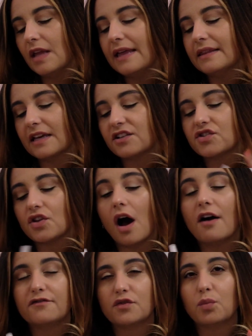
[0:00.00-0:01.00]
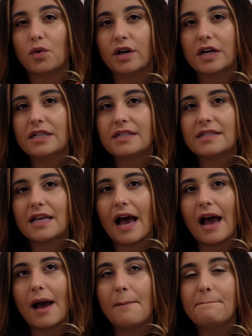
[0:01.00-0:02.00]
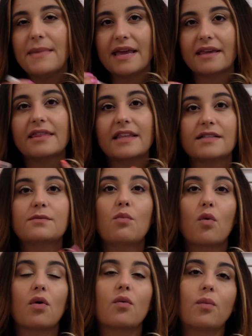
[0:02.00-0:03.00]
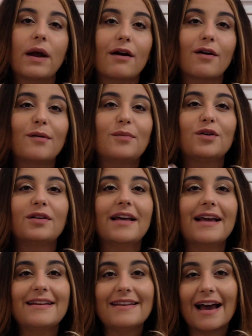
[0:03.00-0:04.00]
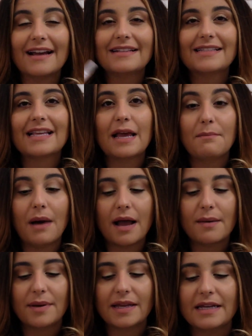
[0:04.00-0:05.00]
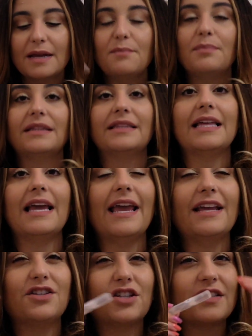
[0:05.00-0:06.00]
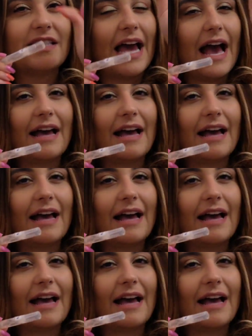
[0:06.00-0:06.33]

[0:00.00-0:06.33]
like soft woods make this more wearable and nice in my opinion, but it just